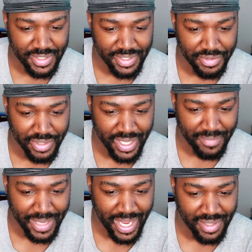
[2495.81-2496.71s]
so you
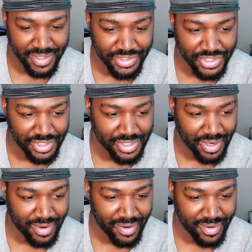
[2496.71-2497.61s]
have Allen
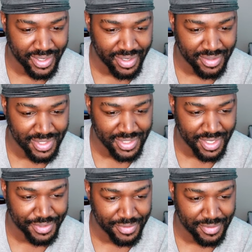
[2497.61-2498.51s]
Schezar and all these
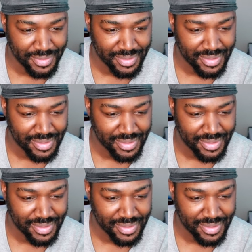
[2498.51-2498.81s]
other